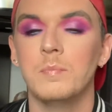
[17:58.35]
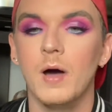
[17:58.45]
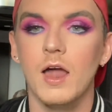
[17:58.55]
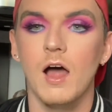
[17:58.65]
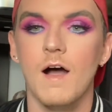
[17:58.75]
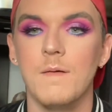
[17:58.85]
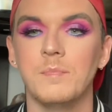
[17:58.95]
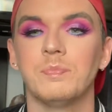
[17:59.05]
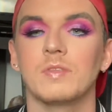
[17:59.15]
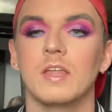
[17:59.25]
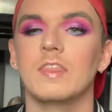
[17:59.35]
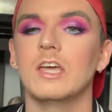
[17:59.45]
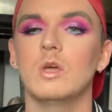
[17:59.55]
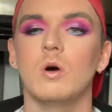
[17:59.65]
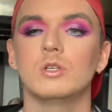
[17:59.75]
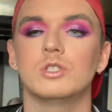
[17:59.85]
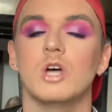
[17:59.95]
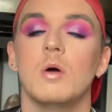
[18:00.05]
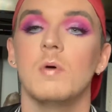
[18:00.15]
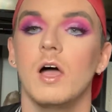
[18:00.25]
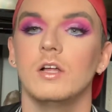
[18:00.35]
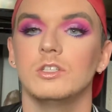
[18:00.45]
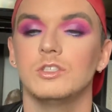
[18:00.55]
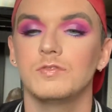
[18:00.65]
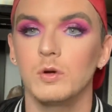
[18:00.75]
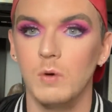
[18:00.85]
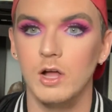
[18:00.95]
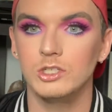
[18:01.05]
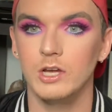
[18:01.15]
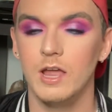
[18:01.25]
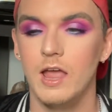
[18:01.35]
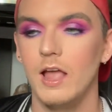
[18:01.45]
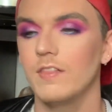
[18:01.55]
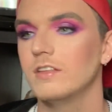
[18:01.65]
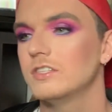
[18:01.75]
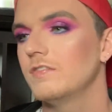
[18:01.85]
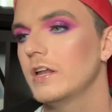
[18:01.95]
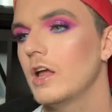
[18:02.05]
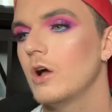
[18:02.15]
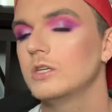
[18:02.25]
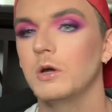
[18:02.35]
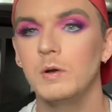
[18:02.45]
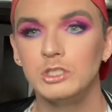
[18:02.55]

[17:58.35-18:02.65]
But thank you all so much for watching this video. Tell me